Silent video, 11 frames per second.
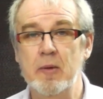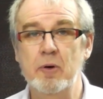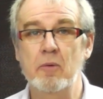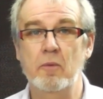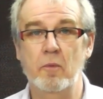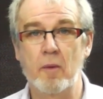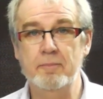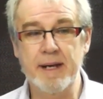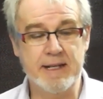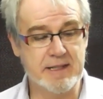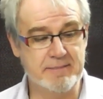But what
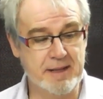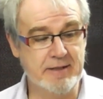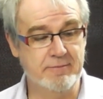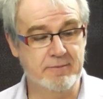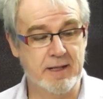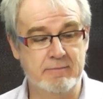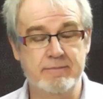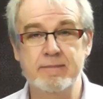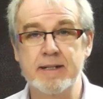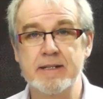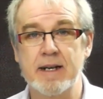makes the mid? Well,
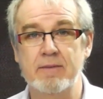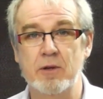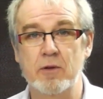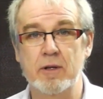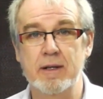let's have a look